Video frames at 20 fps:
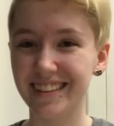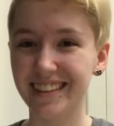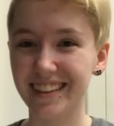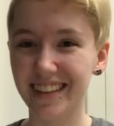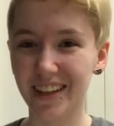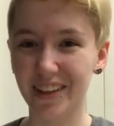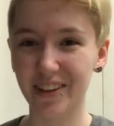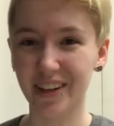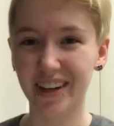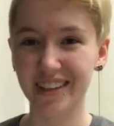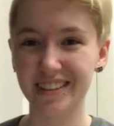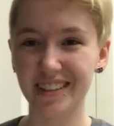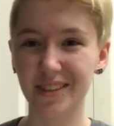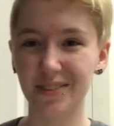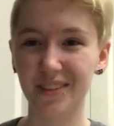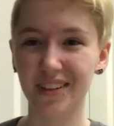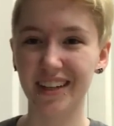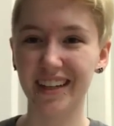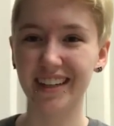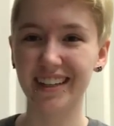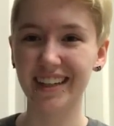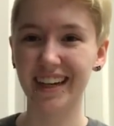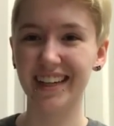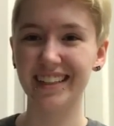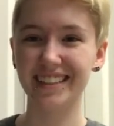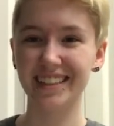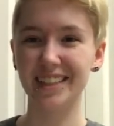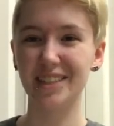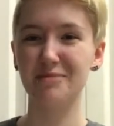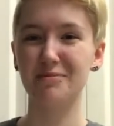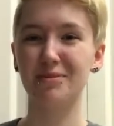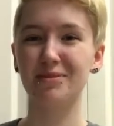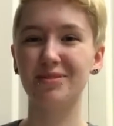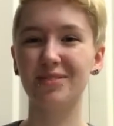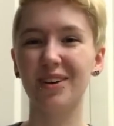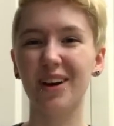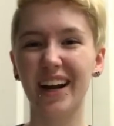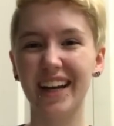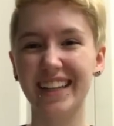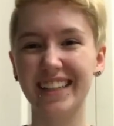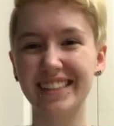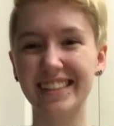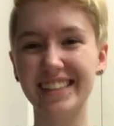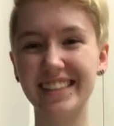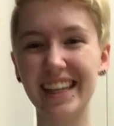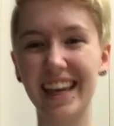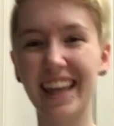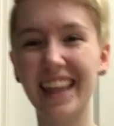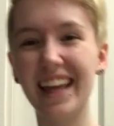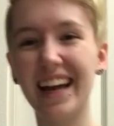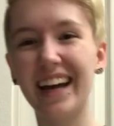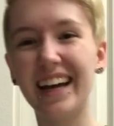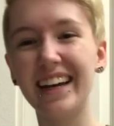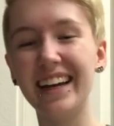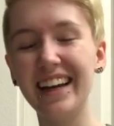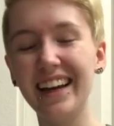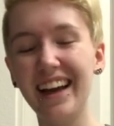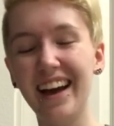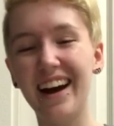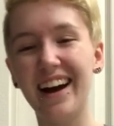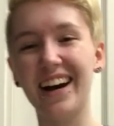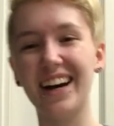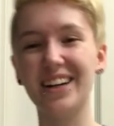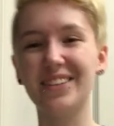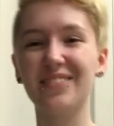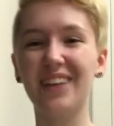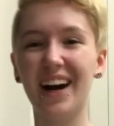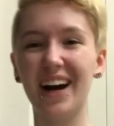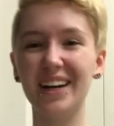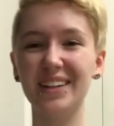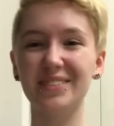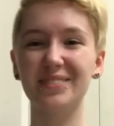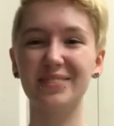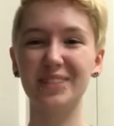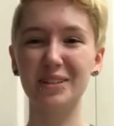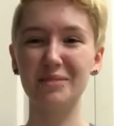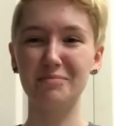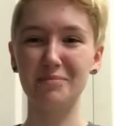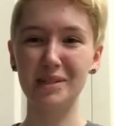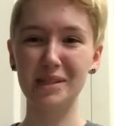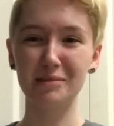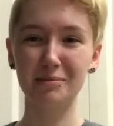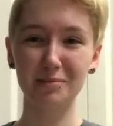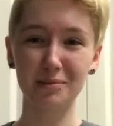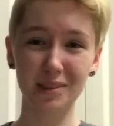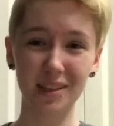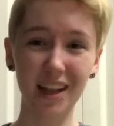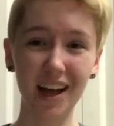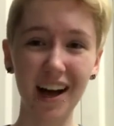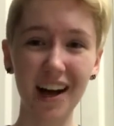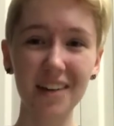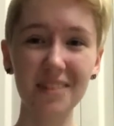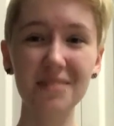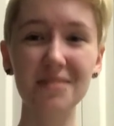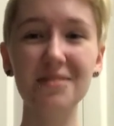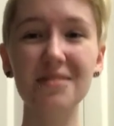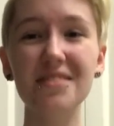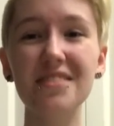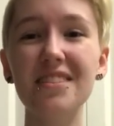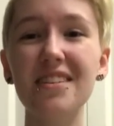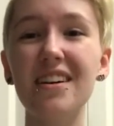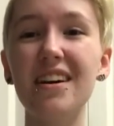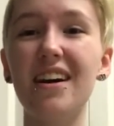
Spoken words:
Another content warning, I did it before I could say that. I flip people off.